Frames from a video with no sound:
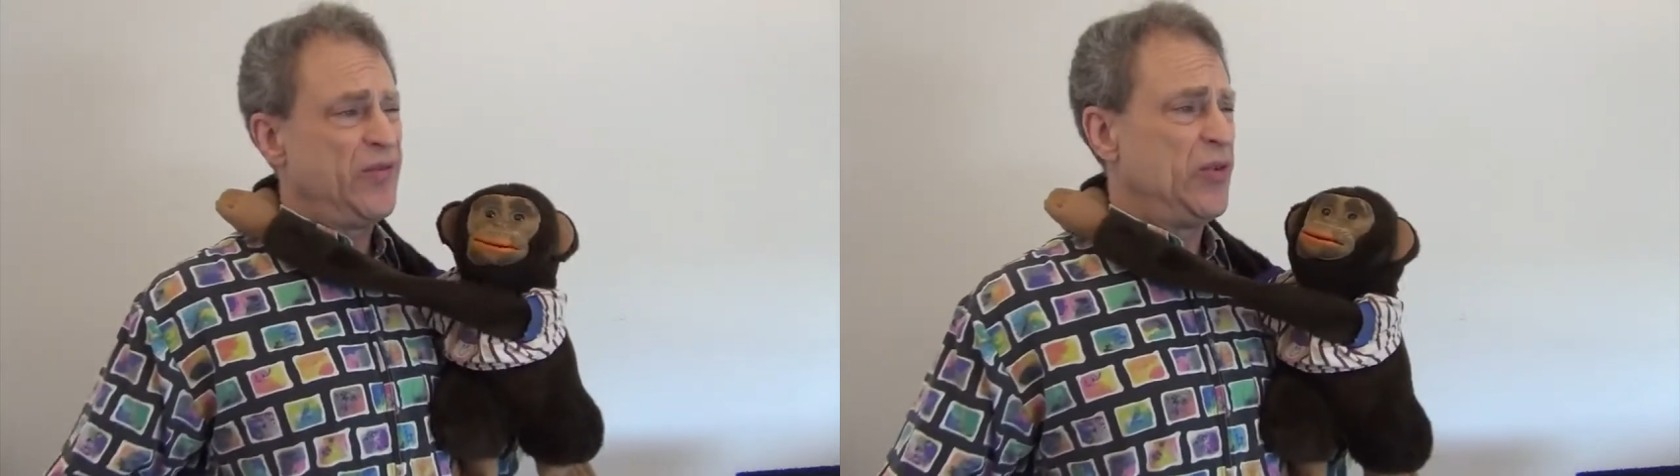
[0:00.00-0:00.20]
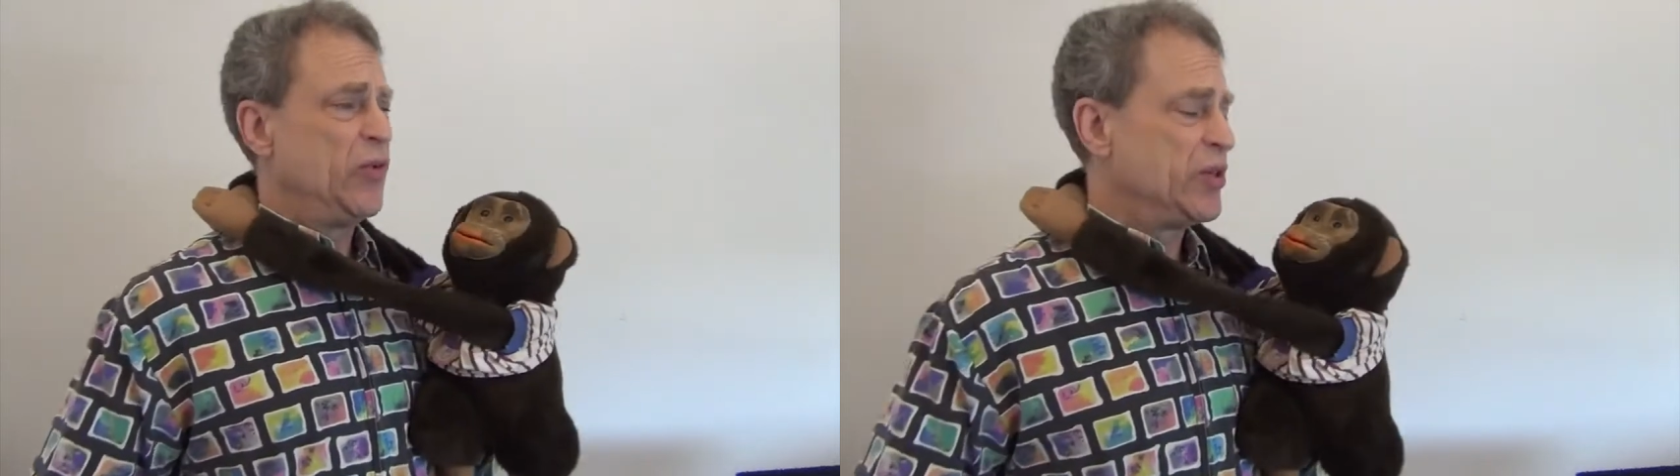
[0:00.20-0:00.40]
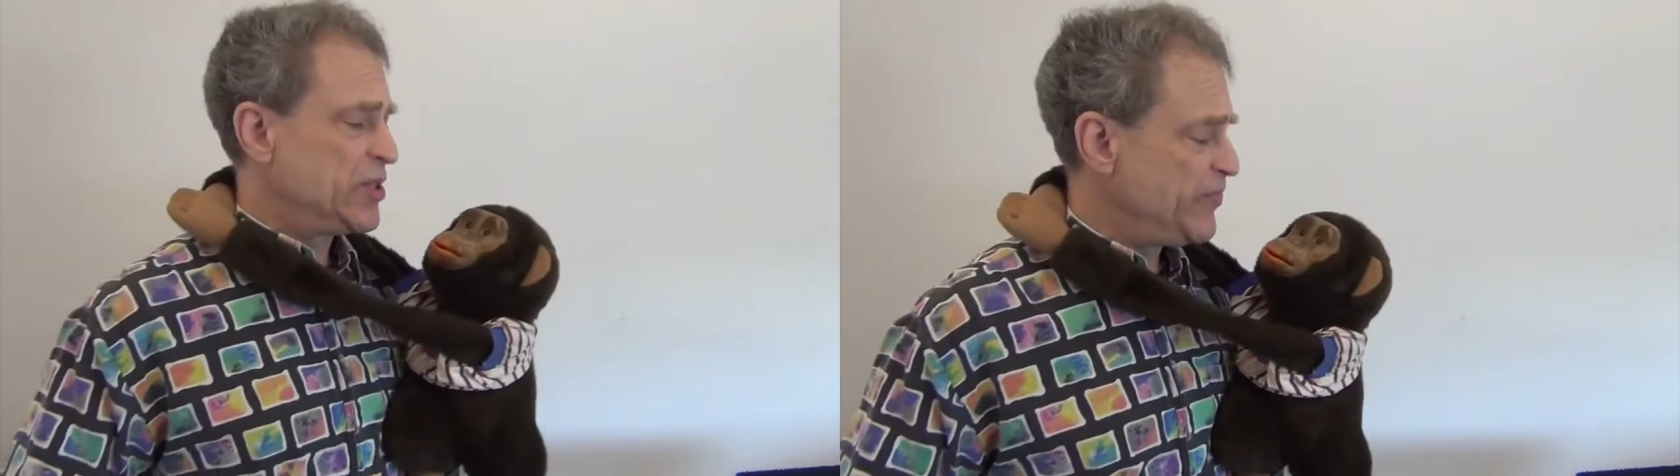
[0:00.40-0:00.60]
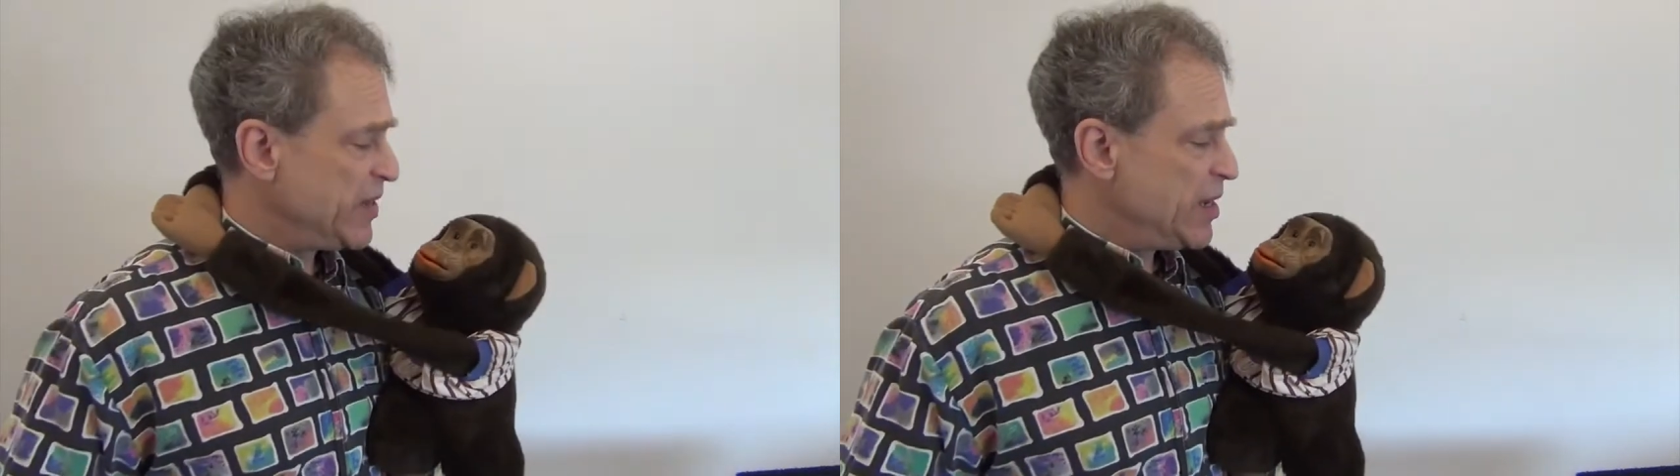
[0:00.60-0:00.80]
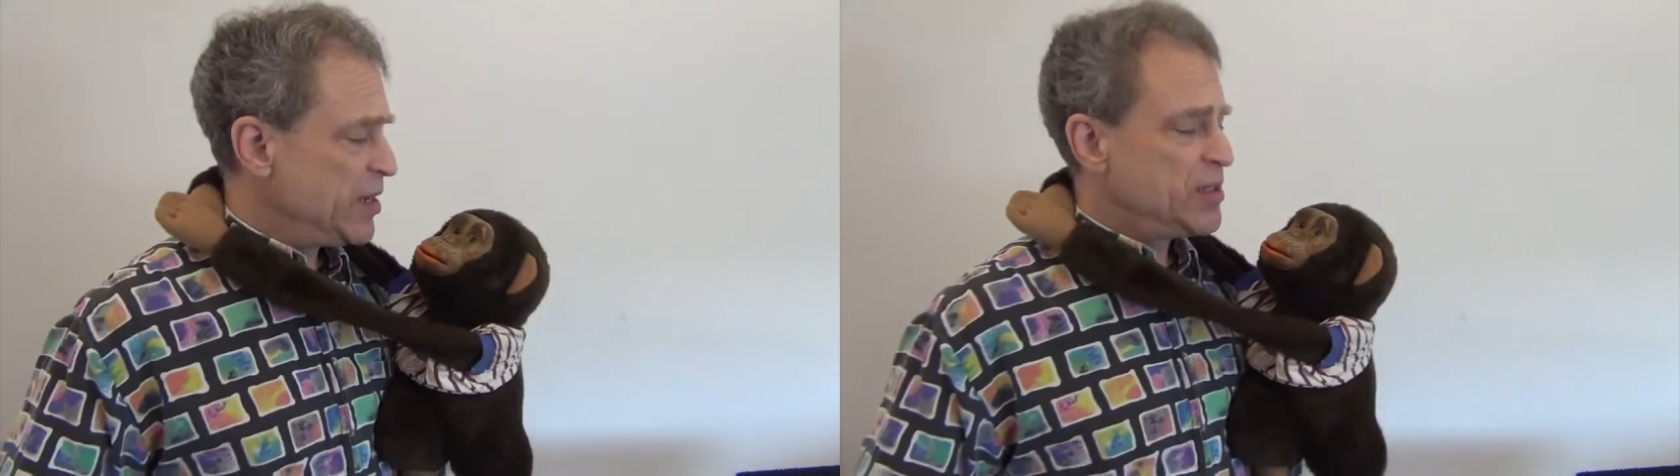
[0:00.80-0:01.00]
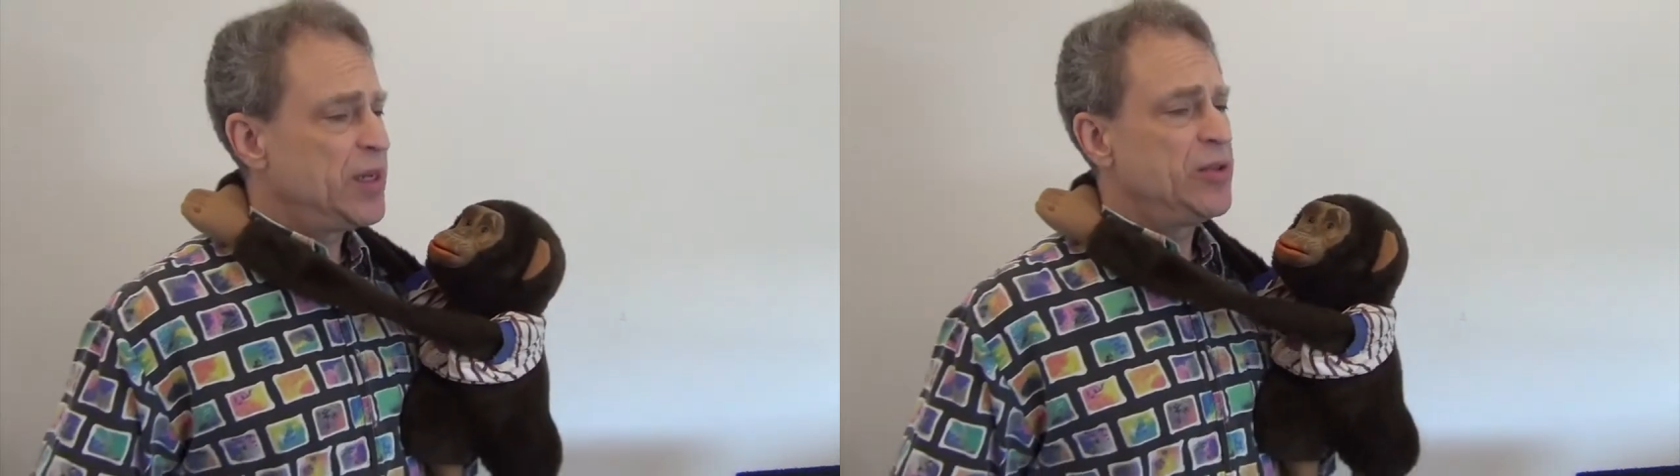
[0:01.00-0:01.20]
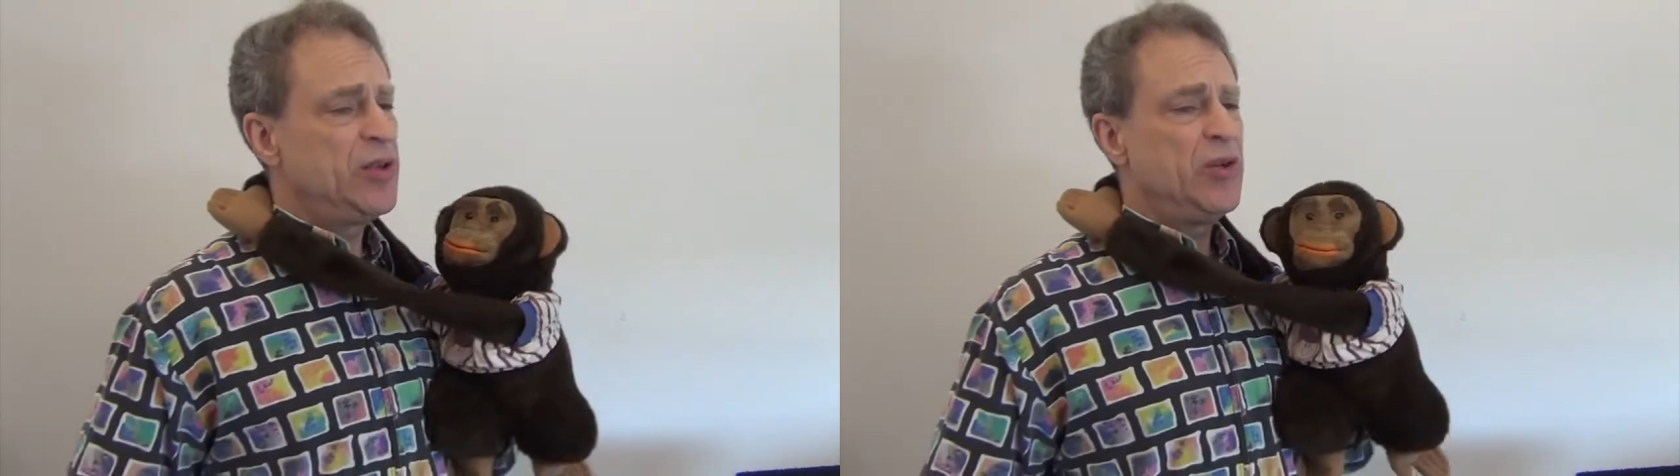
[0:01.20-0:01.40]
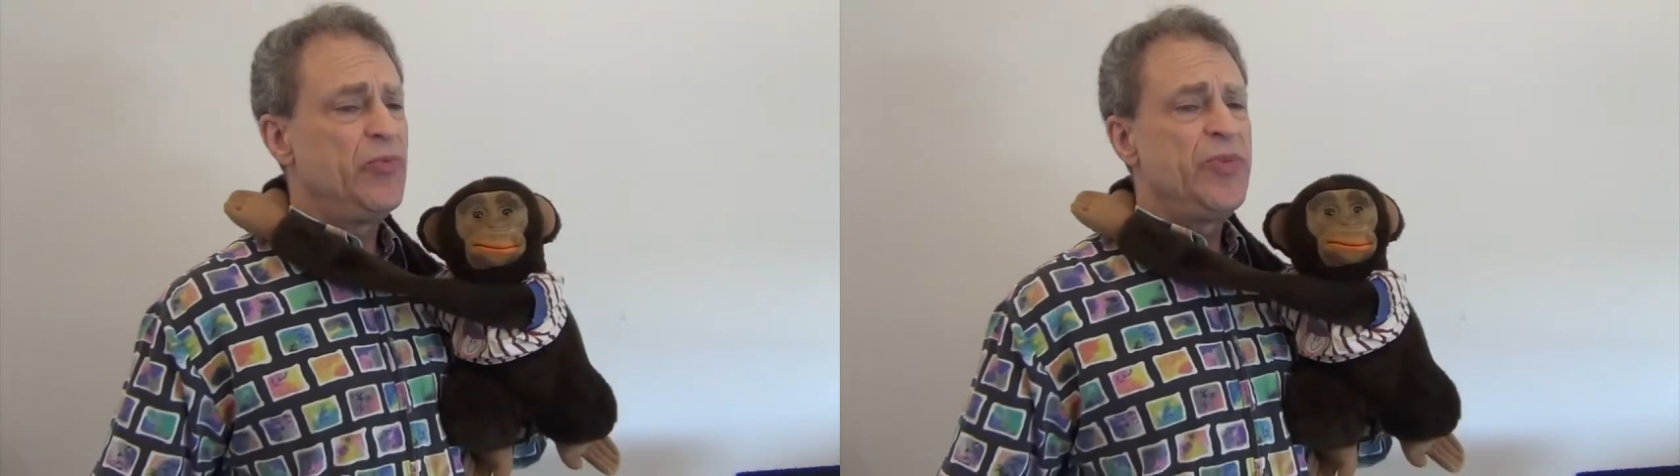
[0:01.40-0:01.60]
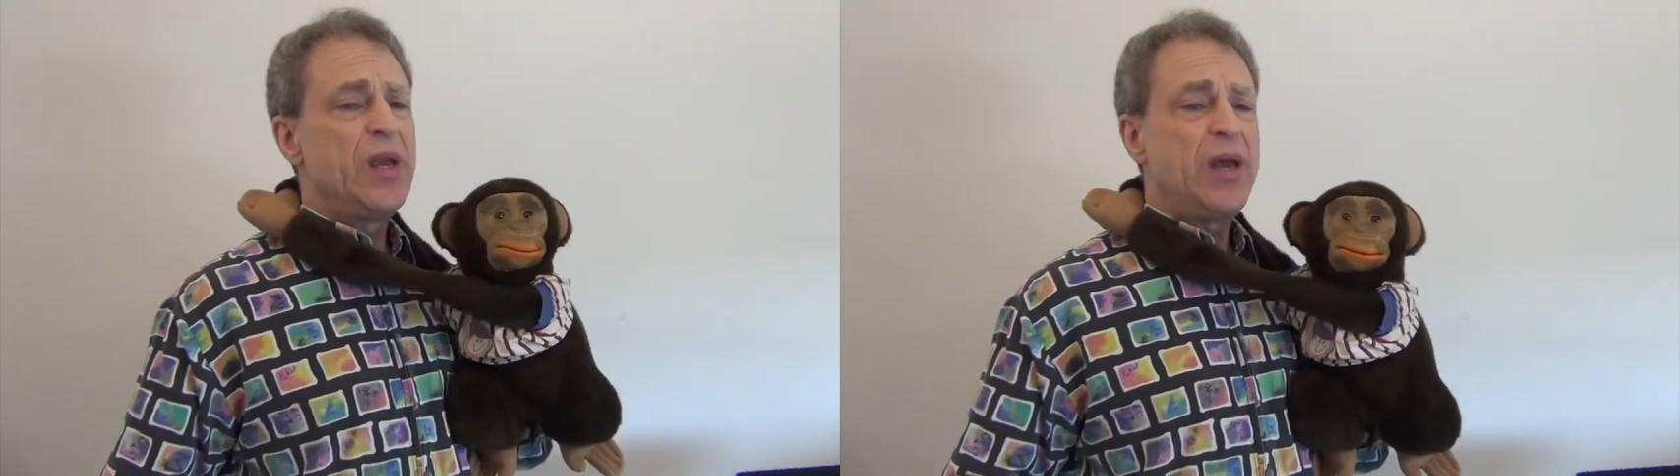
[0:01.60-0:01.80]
of yours said to you,